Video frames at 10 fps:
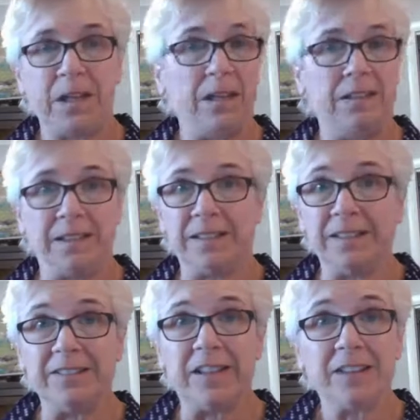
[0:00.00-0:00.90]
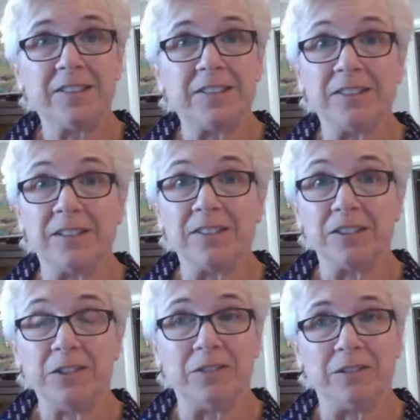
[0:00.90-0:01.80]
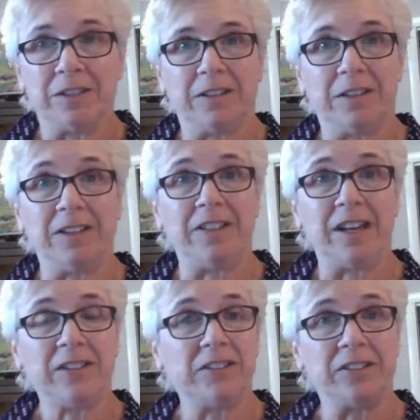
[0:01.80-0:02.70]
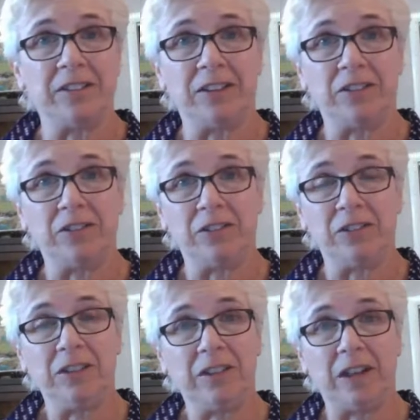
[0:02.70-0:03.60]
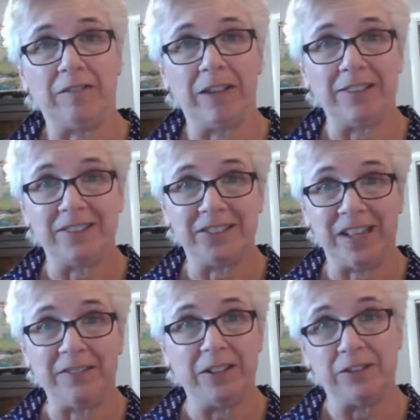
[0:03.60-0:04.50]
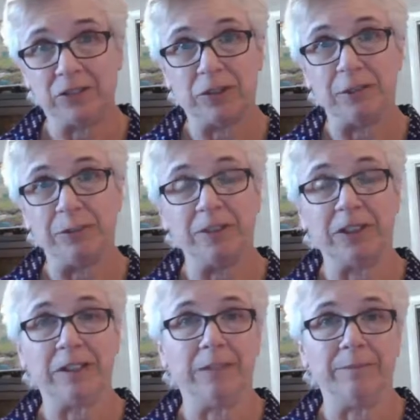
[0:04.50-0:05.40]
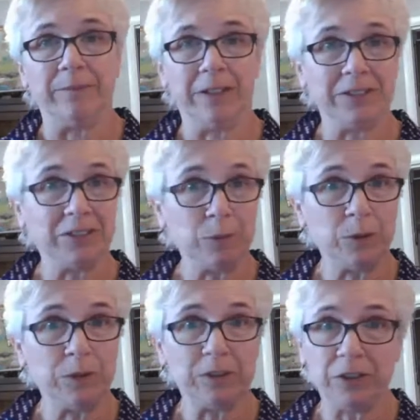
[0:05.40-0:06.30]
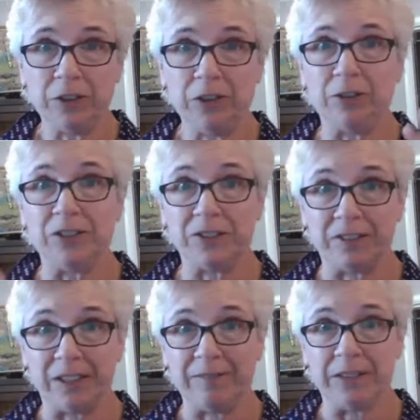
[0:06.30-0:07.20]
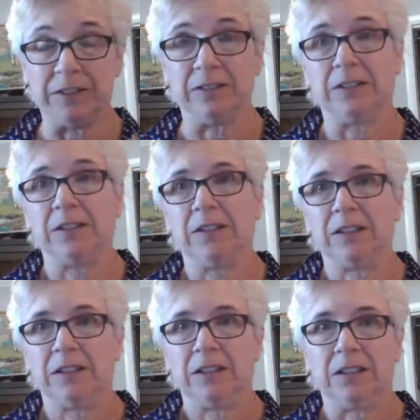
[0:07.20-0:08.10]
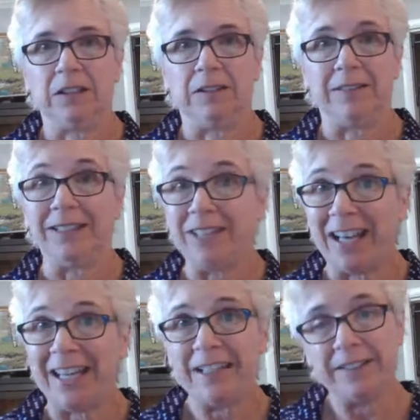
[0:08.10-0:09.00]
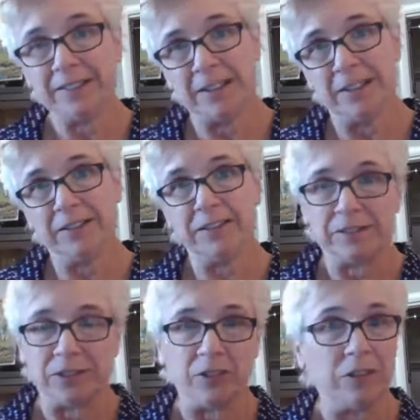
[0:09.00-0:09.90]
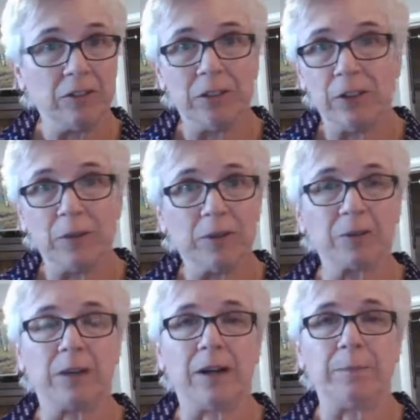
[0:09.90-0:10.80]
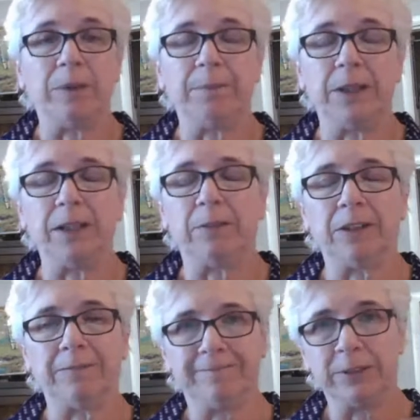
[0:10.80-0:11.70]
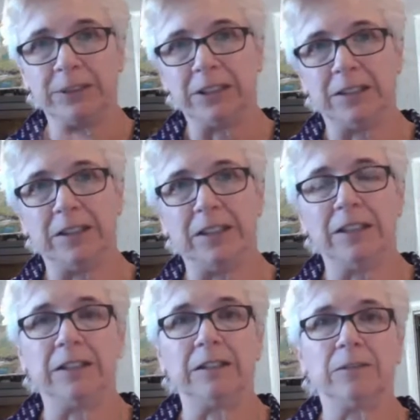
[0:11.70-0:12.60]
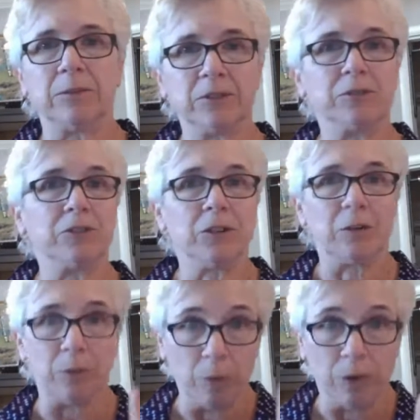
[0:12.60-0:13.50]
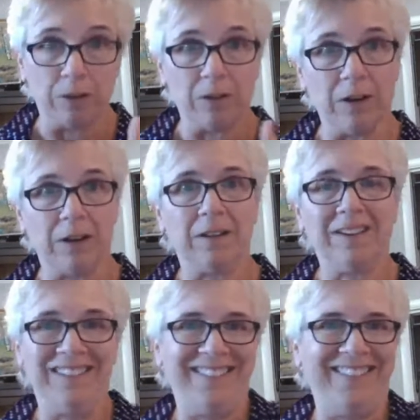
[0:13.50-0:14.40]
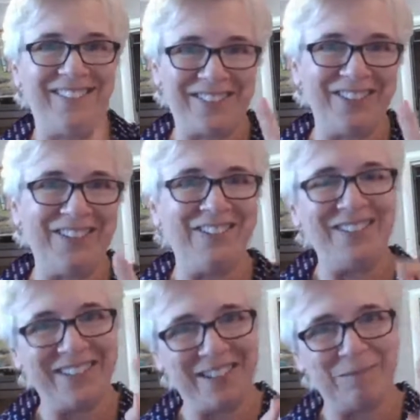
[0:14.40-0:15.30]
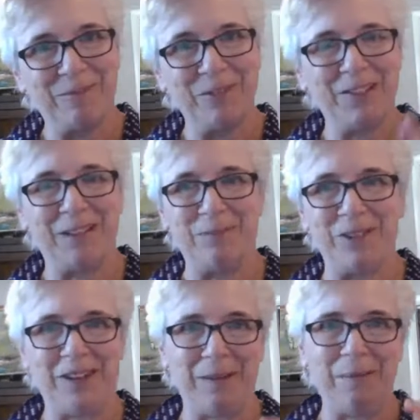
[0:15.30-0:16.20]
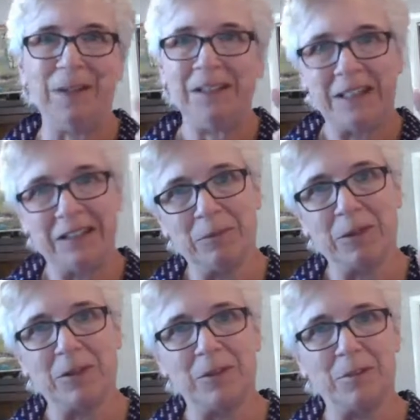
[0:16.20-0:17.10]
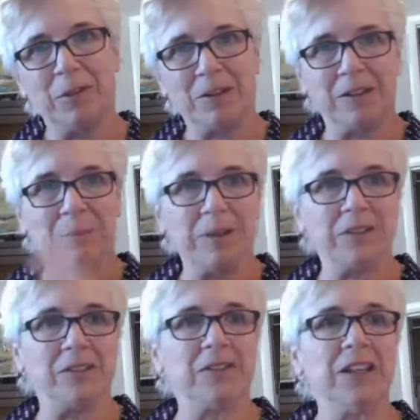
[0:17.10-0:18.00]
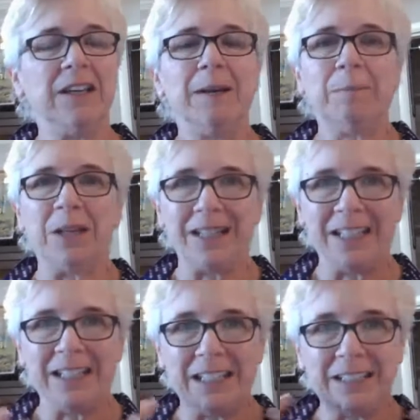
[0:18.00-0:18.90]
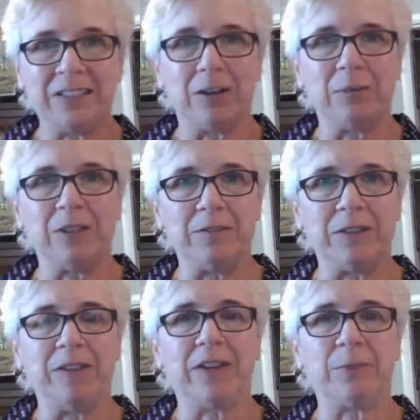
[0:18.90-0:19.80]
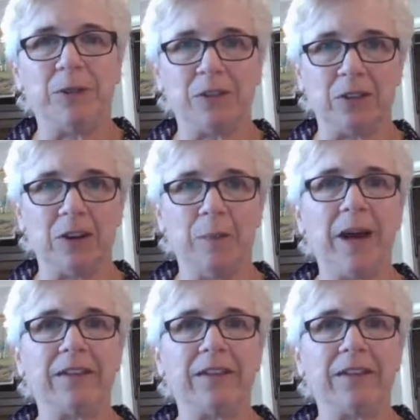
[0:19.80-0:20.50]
and Ecclesiastes does too. Ecclesiastes says you need to have like 7 streams of income, not just 1 or 2, 7. Even 8, it says, because you don't know what's going to happen. But anyway, we'll get into that later. We're just going to start with 1, right? Or 2. You got a full-time job and you're working your part-time business. But think in terms of investment. So go